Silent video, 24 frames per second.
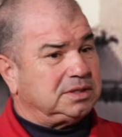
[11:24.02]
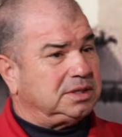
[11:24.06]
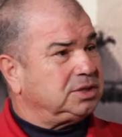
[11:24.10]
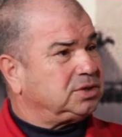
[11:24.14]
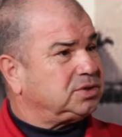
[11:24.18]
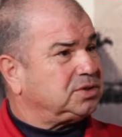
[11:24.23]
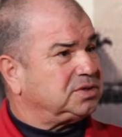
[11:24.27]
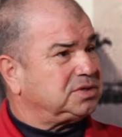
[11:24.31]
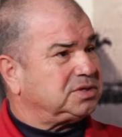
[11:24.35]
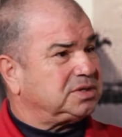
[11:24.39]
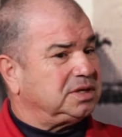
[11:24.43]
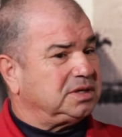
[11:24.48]
an
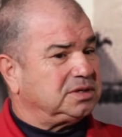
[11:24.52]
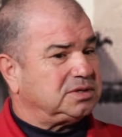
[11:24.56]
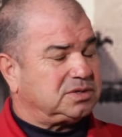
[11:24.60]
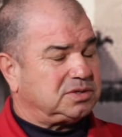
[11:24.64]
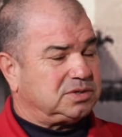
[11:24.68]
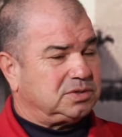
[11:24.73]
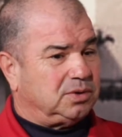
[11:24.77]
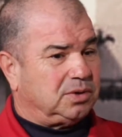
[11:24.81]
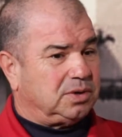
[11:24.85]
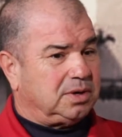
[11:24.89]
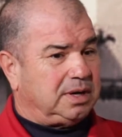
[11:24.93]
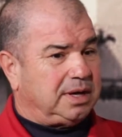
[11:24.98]
interesting
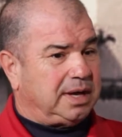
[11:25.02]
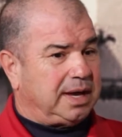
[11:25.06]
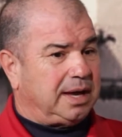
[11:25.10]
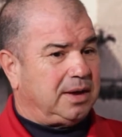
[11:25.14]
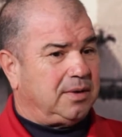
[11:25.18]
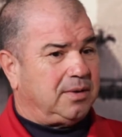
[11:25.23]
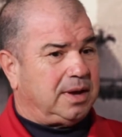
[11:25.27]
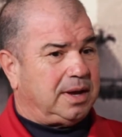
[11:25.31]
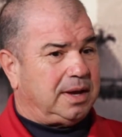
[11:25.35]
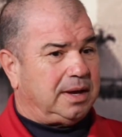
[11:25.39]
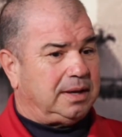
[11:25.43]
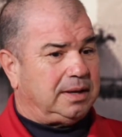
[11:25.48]
story
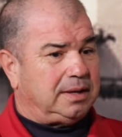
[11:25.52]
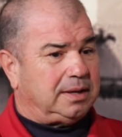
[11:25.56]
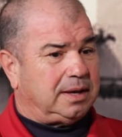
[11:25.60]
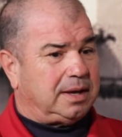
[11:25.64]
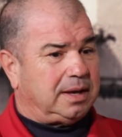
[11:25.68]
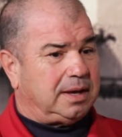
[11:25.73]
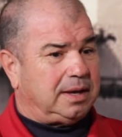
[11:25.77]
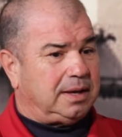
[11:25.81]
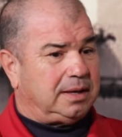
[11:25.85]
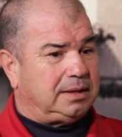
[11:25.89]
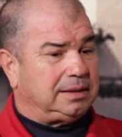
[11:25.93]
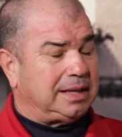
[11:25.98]
how
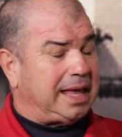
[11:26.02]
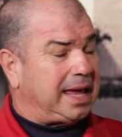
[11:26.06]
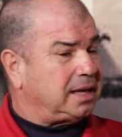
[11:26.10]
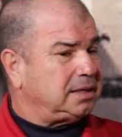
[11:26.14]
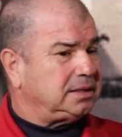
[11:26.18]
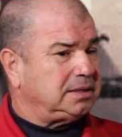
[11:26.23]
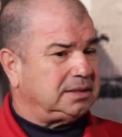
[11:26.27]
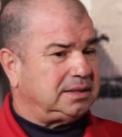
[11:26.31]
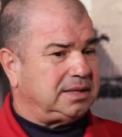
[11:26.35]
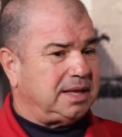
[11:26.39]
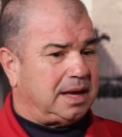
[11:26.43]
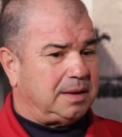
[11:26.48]
I
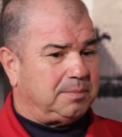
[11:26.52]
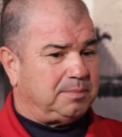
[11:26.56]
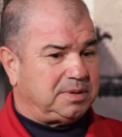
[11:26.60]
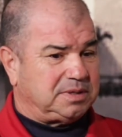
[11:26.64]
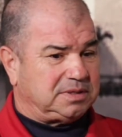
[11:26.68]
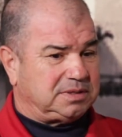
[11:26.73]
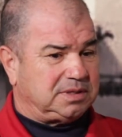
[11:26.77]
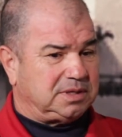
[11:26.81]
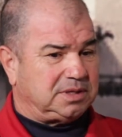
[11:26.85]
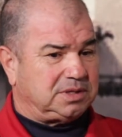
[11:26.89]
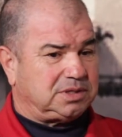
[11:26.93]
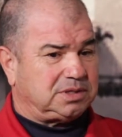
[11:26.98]
landed that
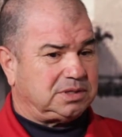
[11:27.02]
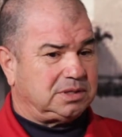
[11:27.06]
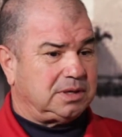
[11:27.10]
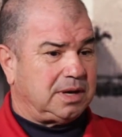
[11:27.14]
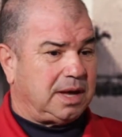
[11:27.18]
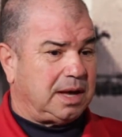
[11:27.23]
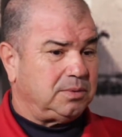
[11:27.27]
position.